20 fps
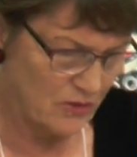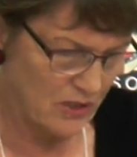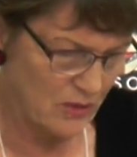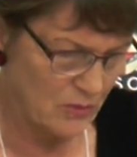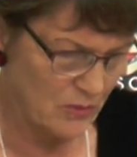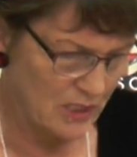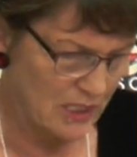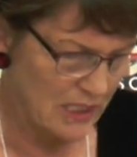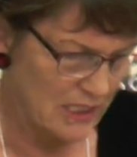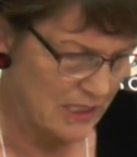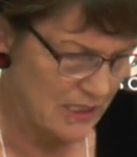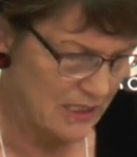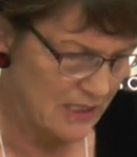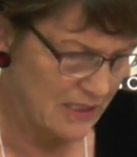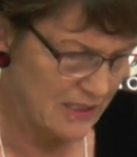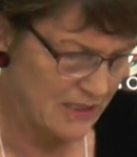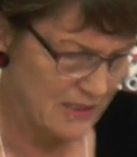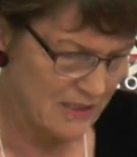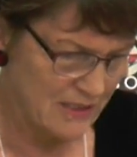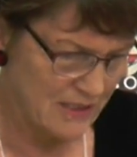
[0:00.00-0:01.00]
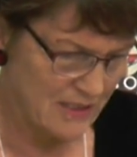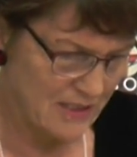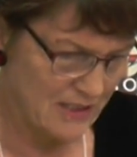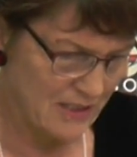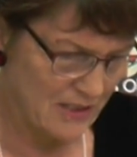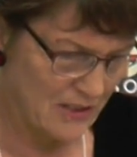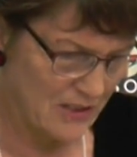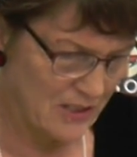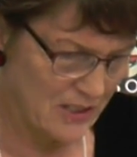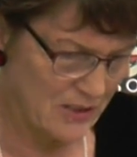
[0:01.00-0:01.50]
They were lean
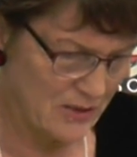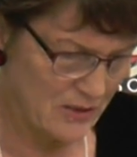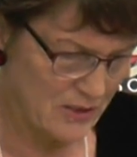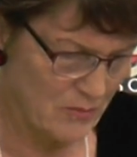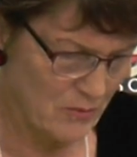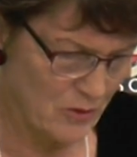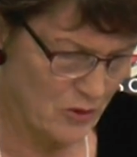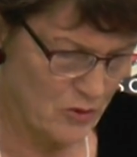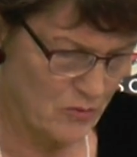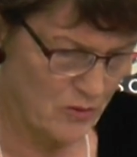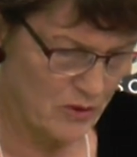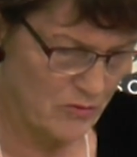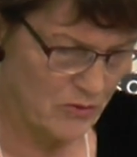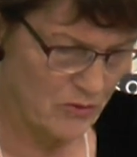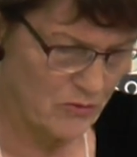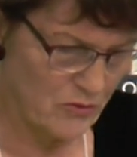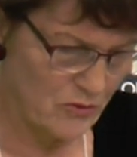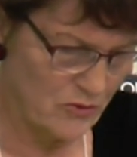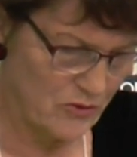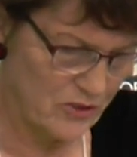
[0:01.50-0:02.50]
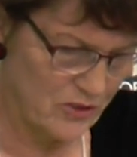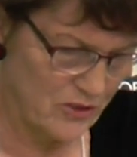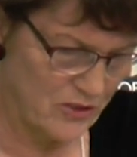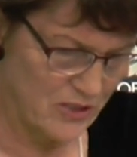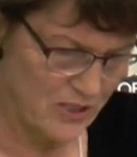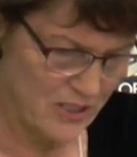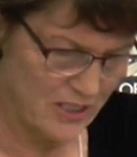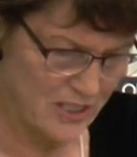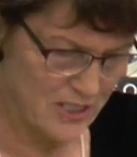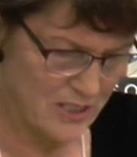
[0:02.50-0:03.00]
and light, as most people were in
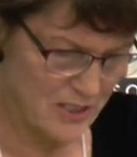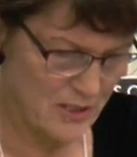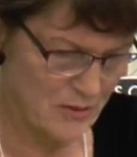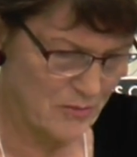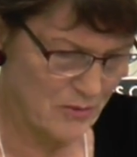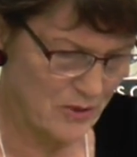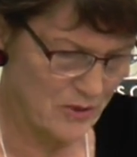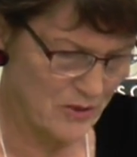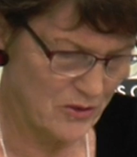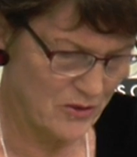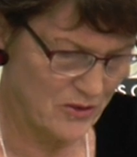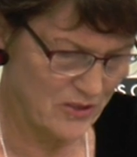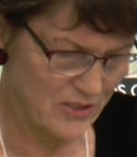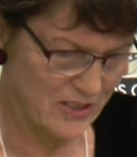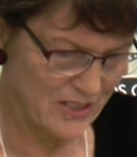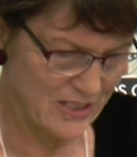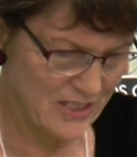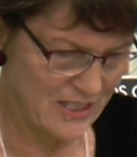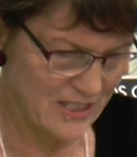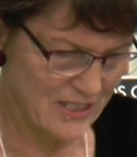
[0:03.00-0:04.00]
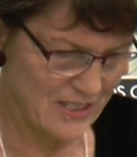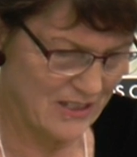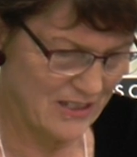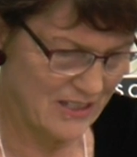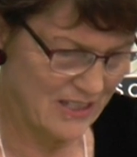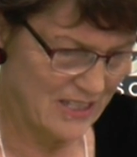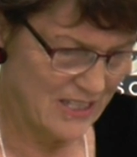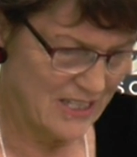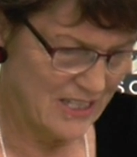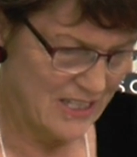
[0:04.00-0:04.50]
those days, I suppose, and
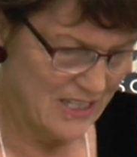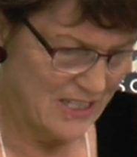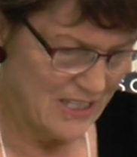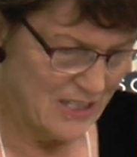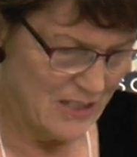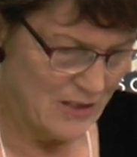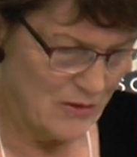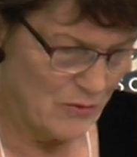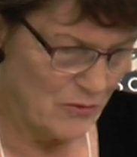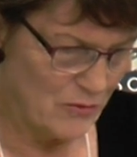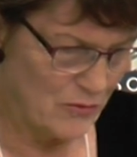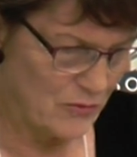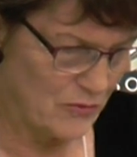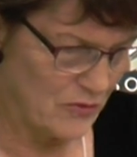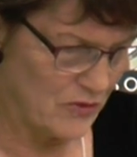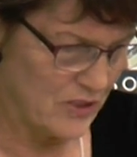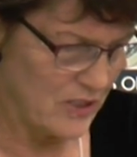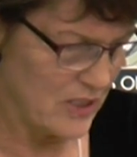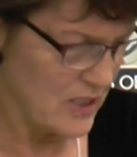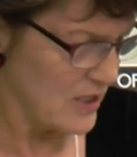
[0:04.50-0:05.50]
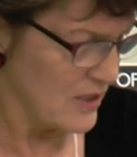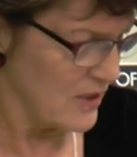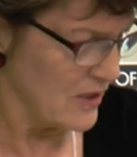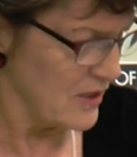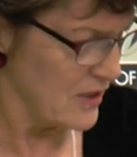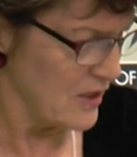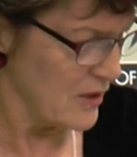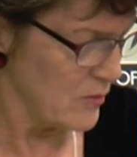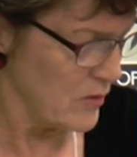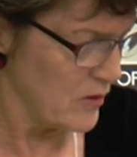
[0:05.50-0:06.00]
fit.
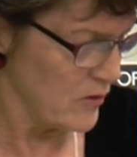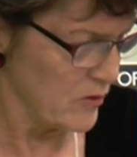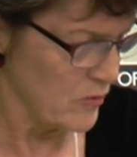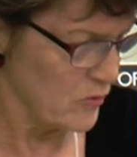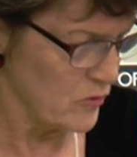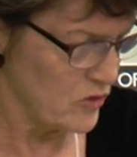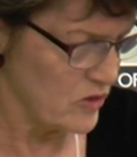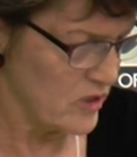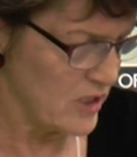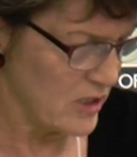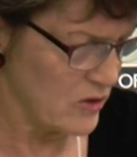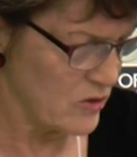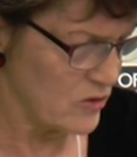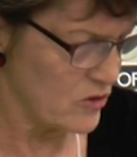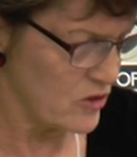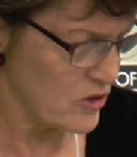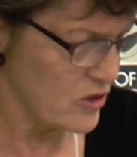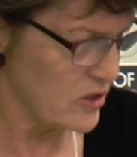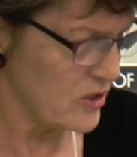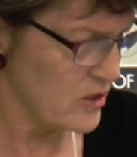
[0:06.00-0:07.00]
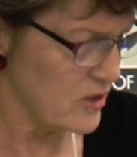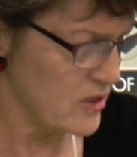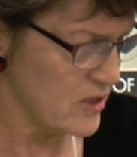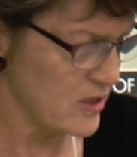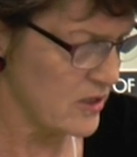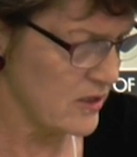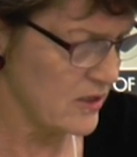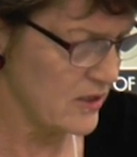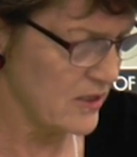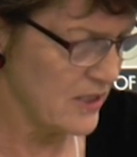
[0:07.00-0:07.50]
A couple of them were electricians,
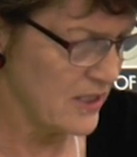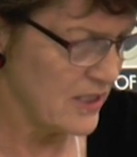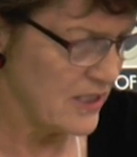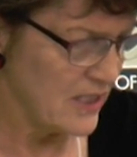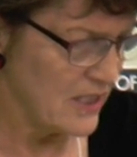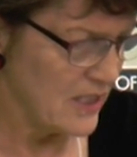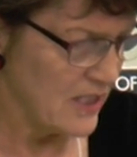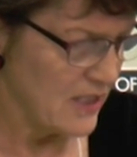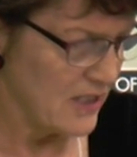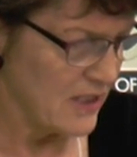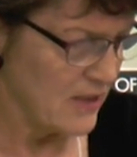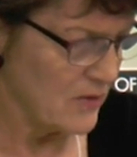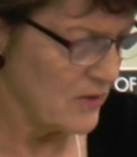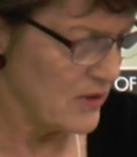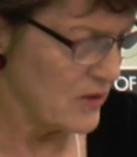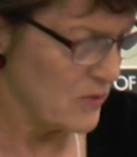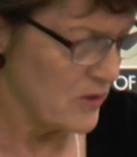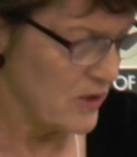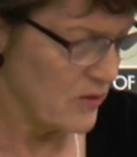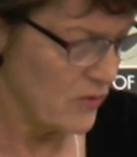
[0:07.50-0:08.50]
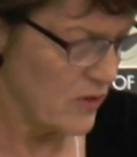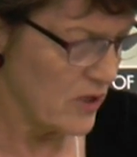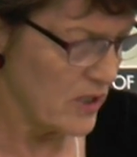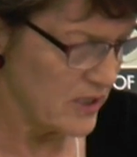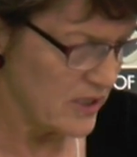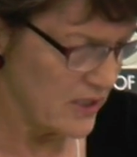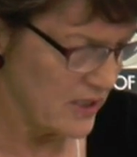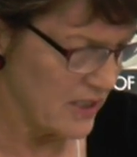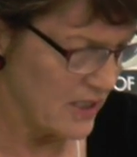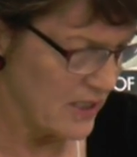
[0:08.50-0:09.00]
and we're
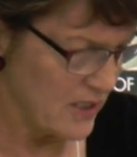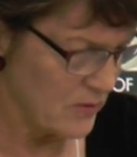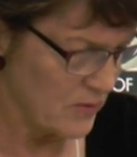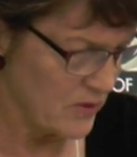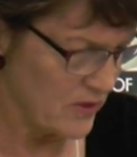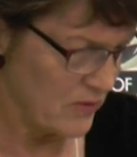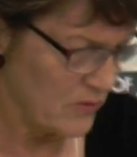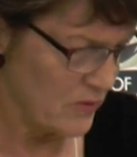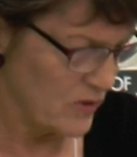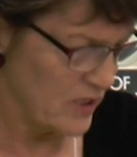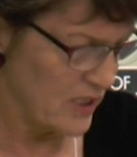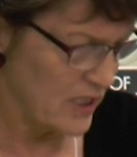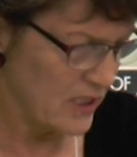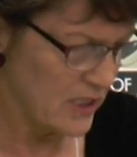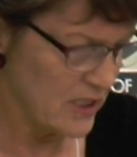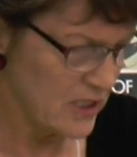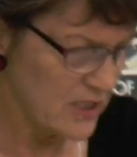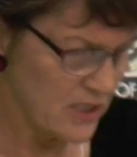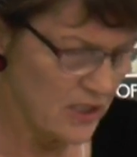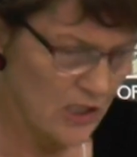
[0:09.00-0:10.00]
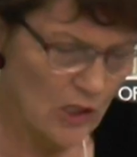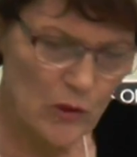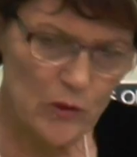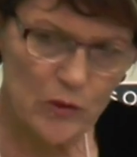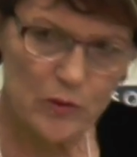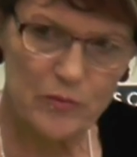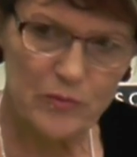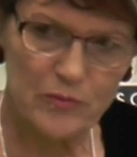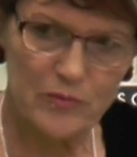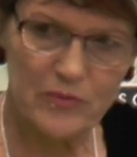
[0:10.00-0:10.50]
finding out. We're getting to know
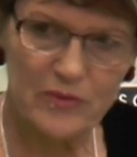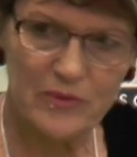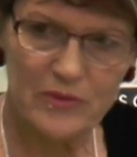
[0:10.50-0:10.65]
them.